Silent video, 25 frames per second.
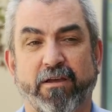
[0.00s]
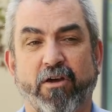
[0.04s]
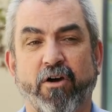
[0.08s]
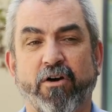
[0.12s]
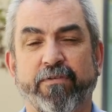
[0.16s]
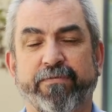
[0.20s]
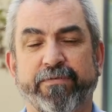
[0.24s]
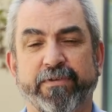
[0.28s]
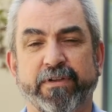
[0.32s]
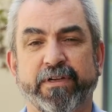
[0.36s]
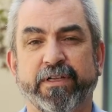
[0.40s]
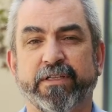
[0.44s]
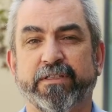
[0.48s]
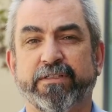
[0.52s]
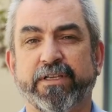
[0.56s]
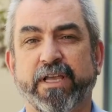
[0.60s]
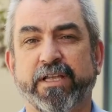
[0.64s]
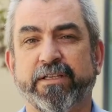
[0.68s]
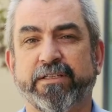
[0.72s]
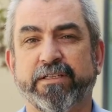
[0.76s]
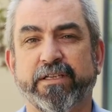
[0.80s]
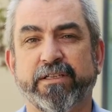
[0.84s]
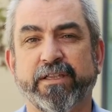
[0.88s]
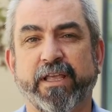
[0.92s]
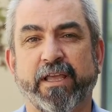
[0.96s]
often
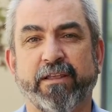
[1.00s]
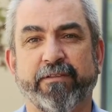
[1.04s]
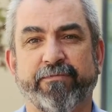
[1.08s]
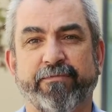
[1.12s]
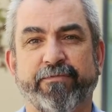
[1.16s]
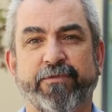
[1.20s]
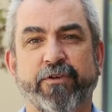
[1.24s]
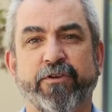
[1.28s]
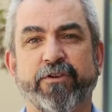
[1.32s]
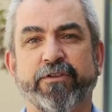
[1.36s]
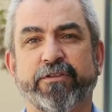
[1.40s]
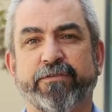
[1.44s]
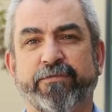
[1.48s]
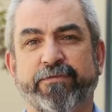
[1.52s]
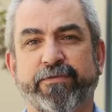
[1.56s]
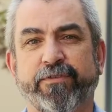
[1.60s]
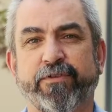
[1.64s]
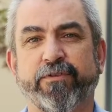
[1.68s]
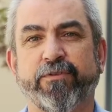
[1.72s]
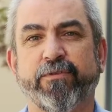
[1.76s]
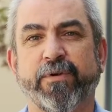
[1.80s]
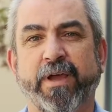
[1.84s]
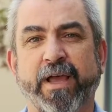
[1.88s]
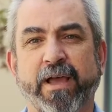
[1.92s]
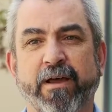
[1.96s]
it's in that first
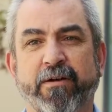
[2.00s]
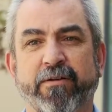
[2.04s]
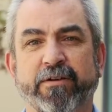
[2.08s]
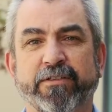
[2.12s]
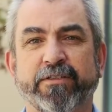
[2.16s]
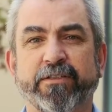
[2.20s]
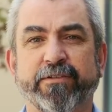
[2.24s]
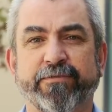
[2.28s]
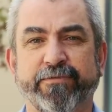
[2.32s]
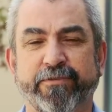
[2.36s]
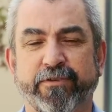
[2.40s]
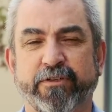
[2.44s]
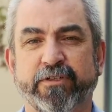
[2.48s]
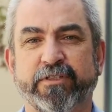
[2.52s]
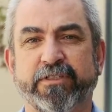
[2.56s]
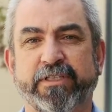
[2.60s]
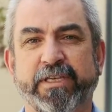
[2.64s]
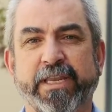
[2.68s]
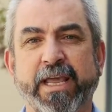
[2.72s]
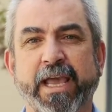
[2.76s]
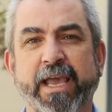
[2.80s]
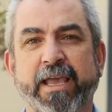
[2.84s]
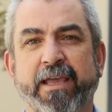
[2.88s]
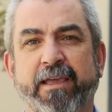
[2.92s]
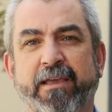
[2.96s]
few hours, the first
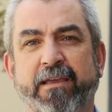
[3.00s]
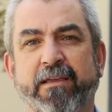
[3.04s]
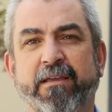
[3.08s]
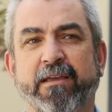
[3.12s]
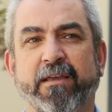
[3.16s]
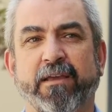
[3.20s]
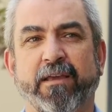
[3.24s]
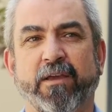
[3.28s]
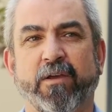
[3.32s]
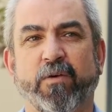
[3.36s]
day,